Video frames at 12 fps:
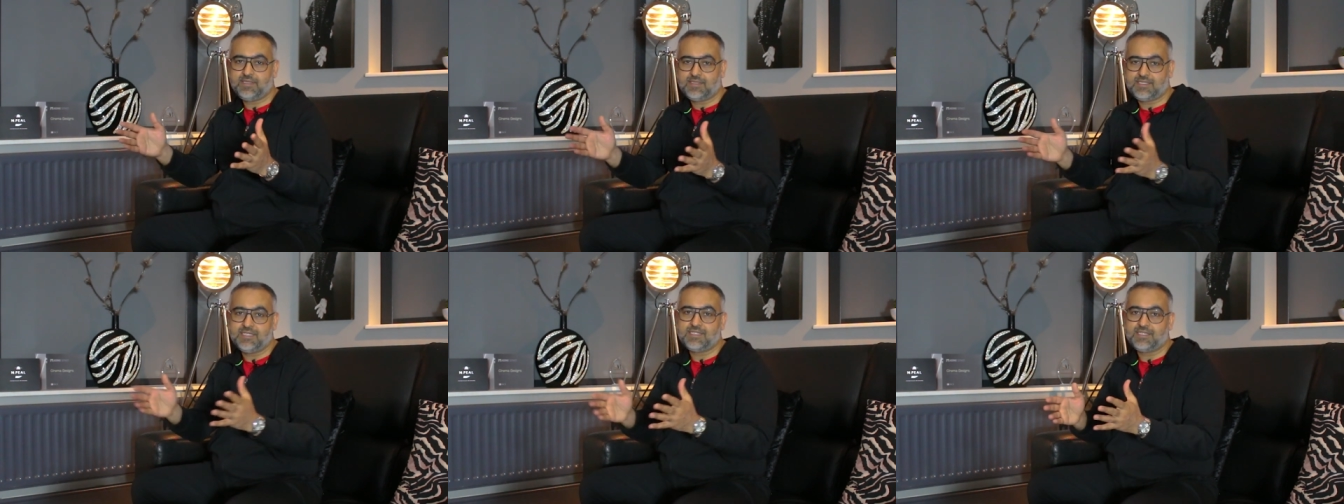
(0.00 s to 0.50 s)

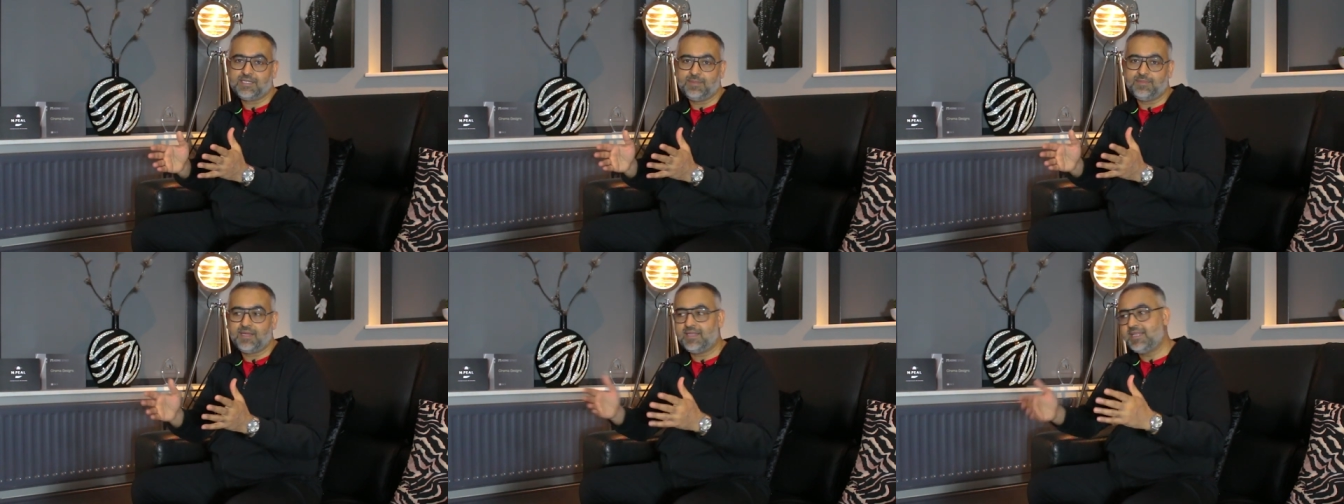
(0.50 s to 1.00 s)

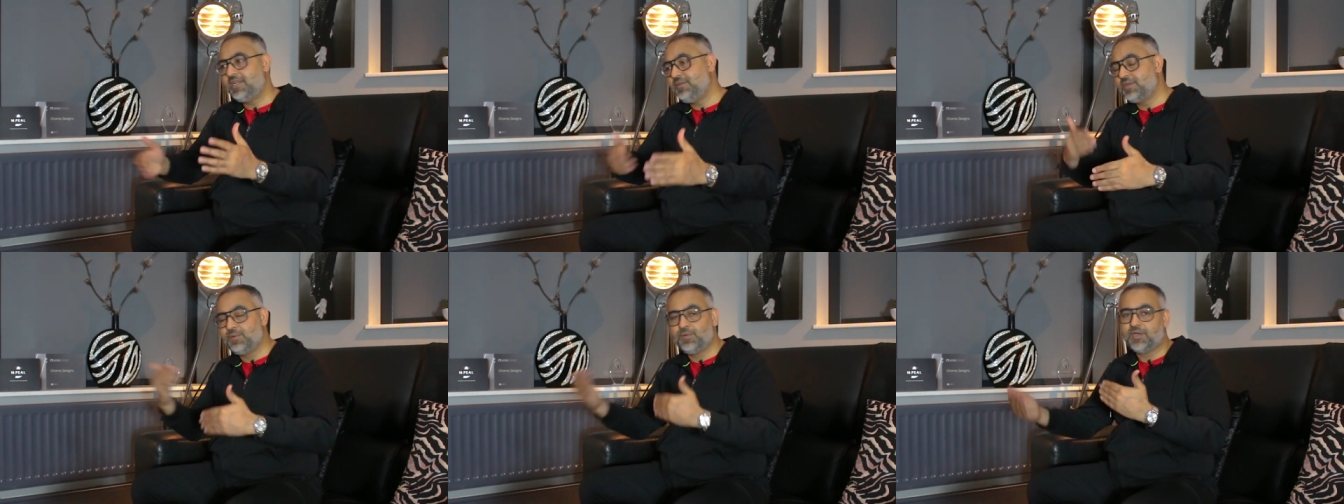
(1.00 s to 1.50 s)
system and then you
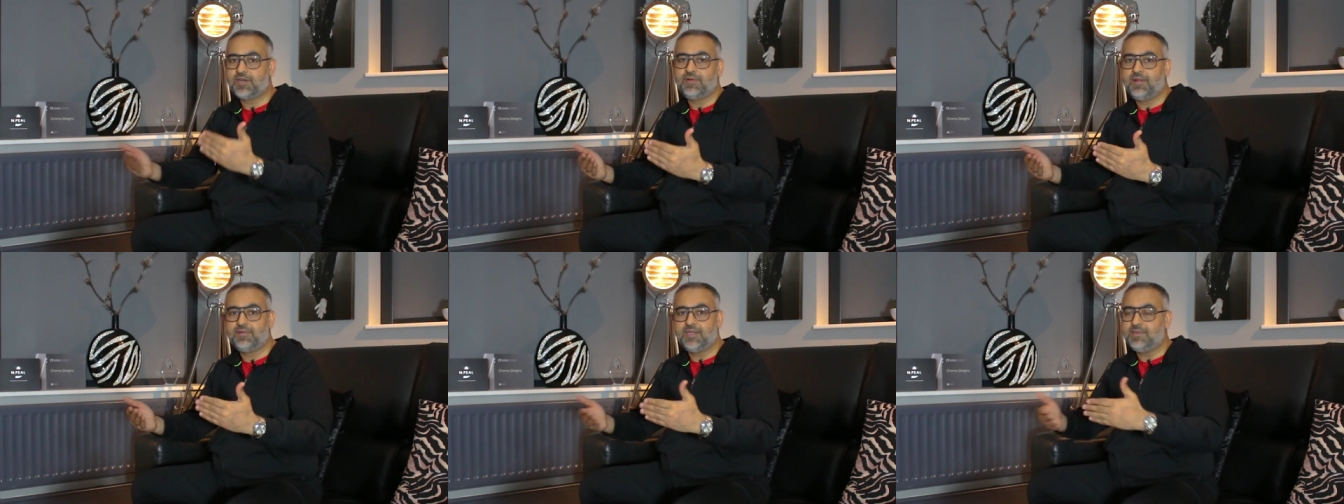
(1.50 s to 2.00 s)
can work
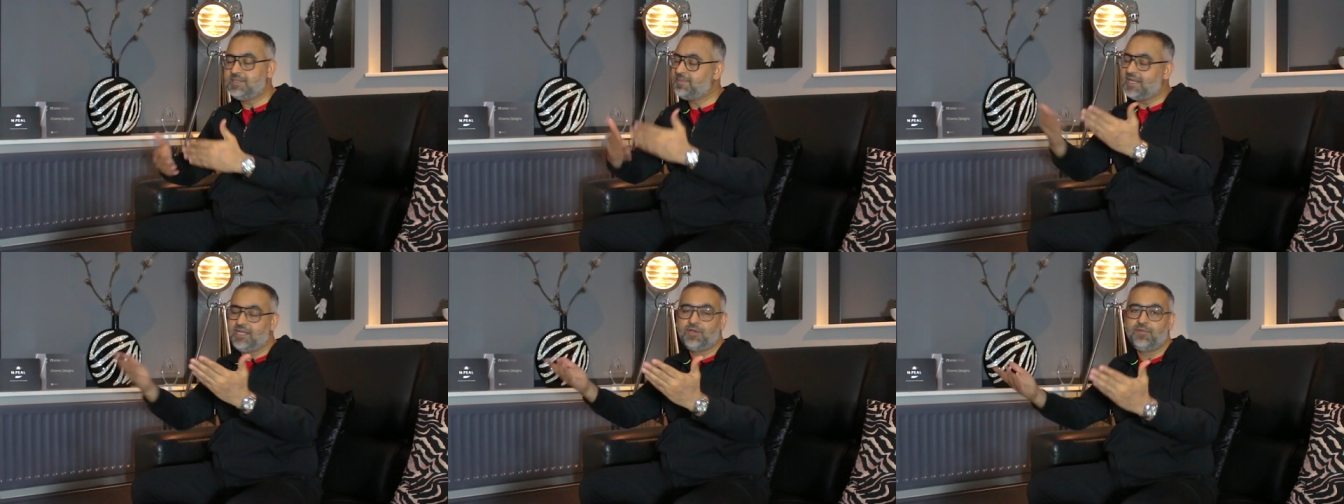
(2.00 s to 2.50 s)
around it
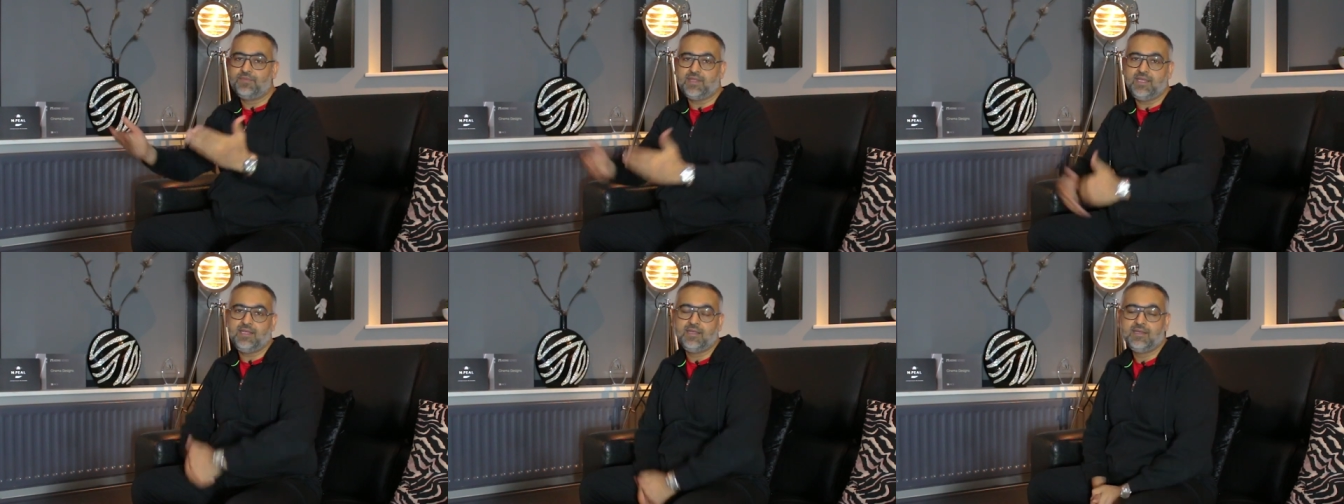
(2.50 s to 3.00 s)
depending on
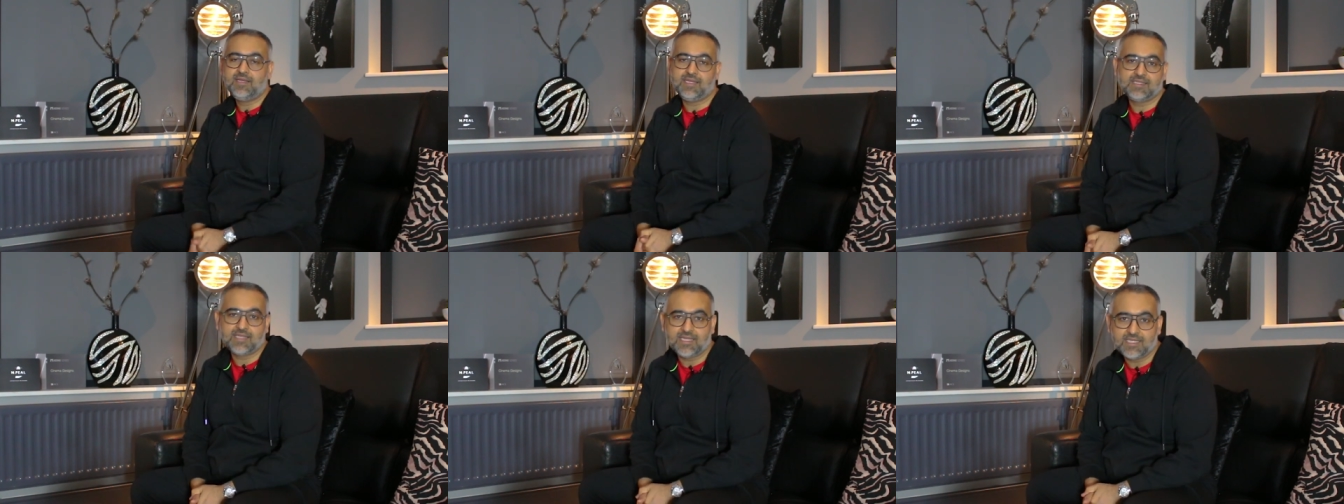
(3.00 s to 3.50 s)
the
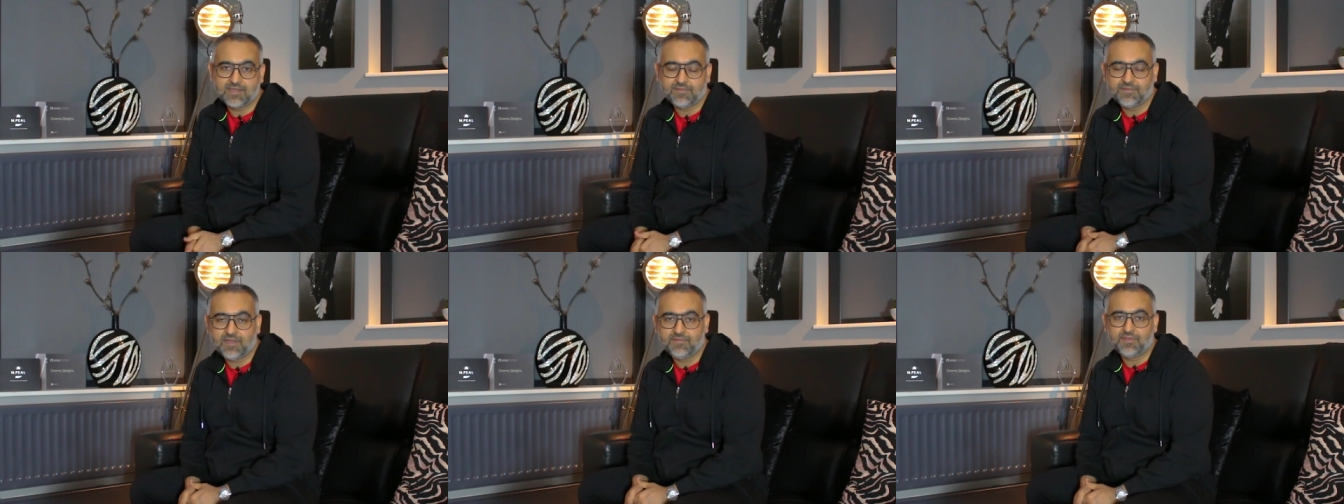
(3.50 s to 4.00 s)
aesthetic
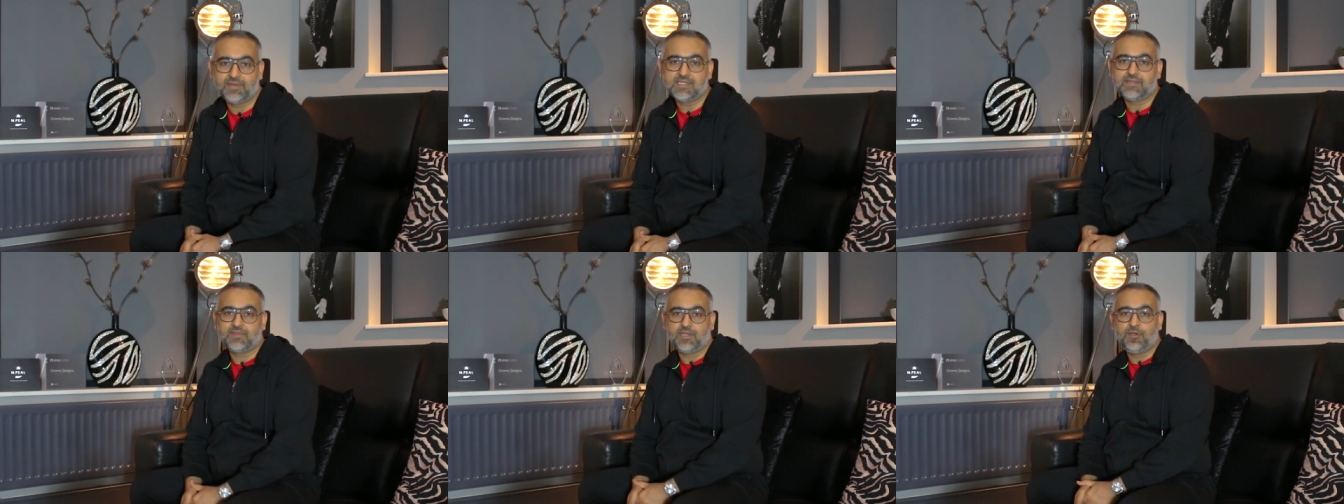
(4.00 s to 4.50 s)
of the
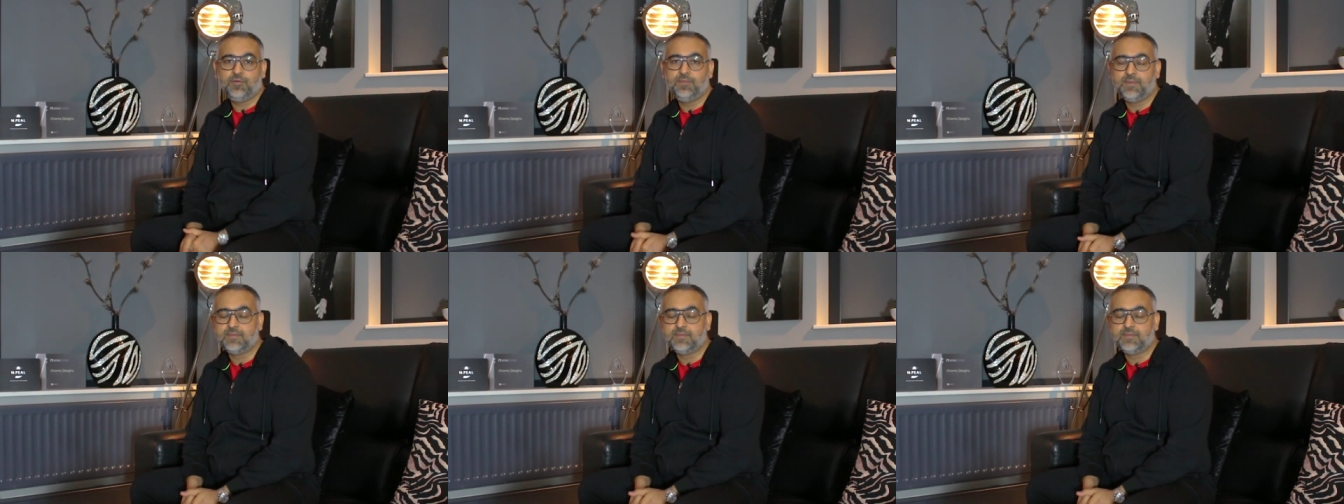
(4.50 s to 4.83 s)
rest of the home.